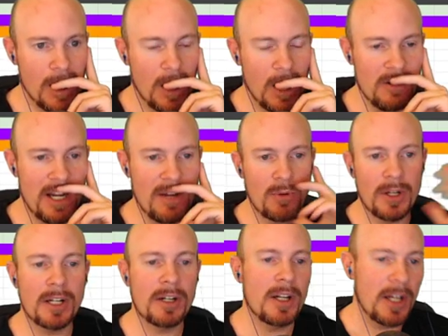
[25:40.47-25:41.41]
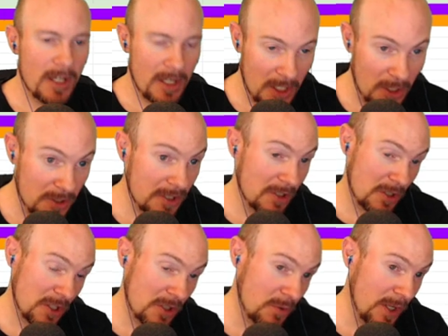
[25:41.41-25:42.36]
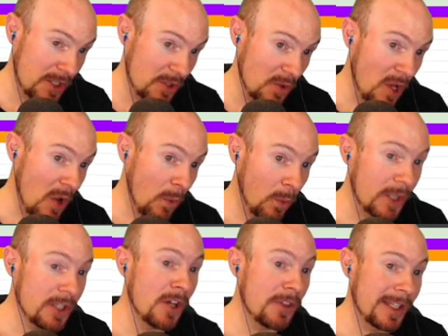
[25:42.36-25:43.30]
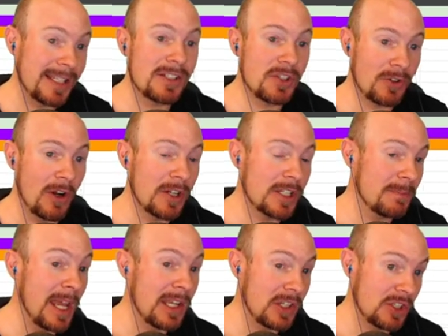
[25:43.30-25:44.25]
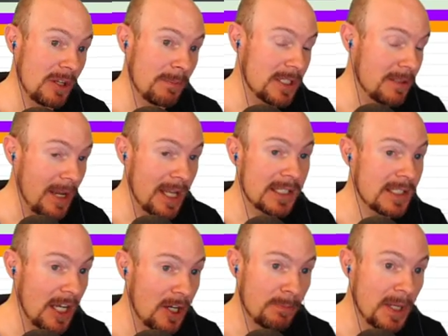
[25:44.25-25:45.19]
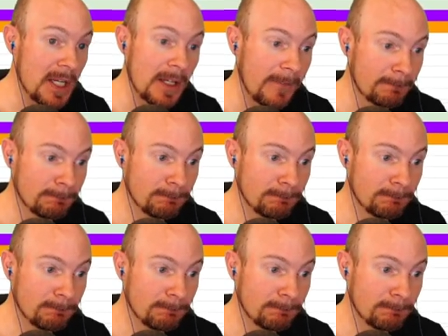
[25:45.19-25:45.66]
All right. Well, here here's here, here's a question. What do y'all think is the strongest Mantis ship? Is it Mantis A or B?